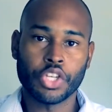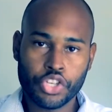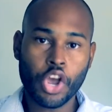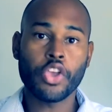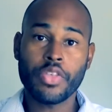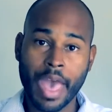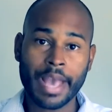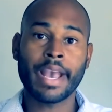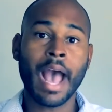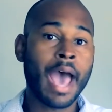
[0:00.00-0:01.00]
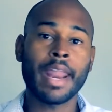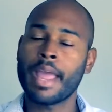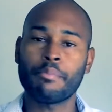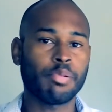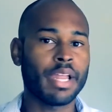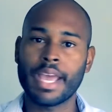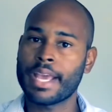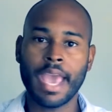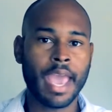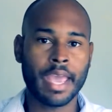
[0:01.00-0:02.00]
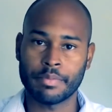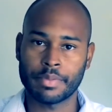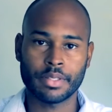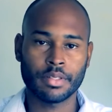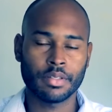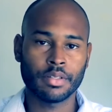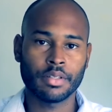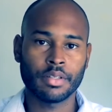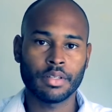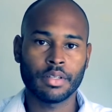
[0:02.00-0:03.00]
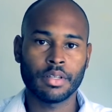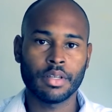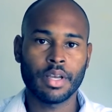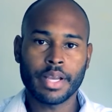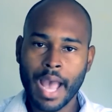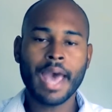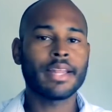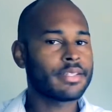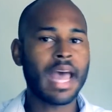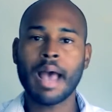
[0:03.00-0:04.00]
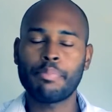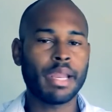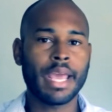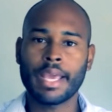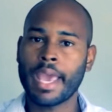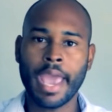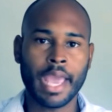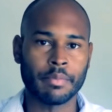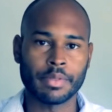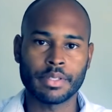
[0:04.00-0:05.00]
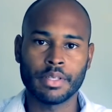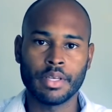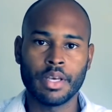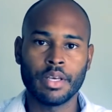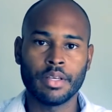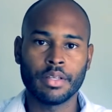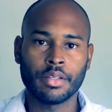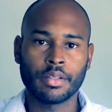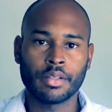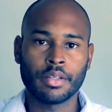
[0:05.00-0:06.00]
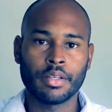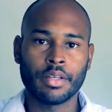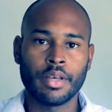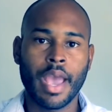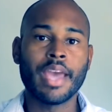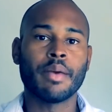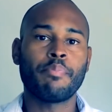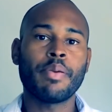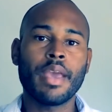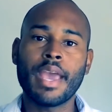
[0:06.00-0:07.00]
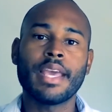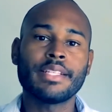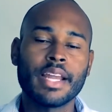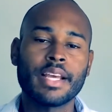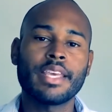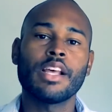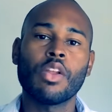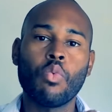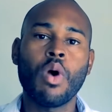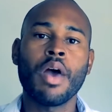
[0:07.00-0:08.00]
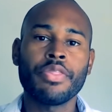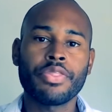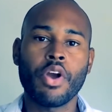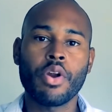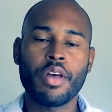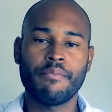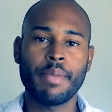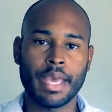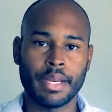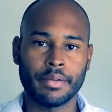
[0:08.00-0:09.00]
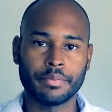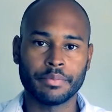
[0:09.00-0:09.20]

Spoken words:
To show you that God ain't playing games. God is not playing games. And he's going to kill 1/3 of men.